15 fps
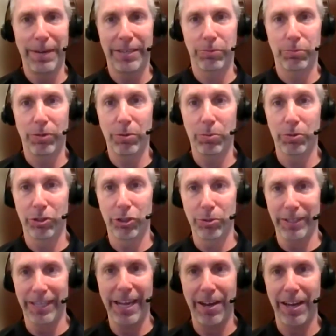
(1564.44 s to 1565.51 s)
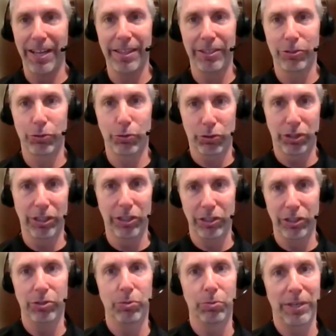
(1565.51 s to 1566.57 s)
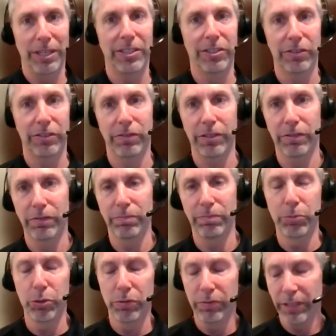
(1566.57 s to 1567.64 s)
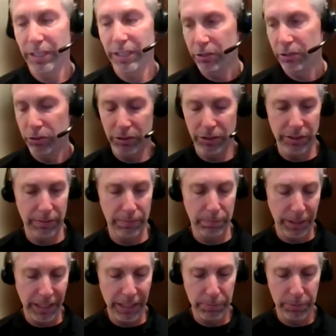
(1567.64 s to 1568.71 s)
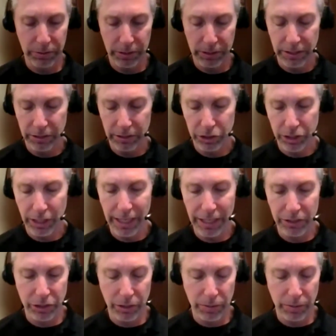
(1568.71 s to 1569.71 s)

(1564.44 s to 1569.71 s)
impact what we're doing now? I think traditional ways of moving goods and people is changed.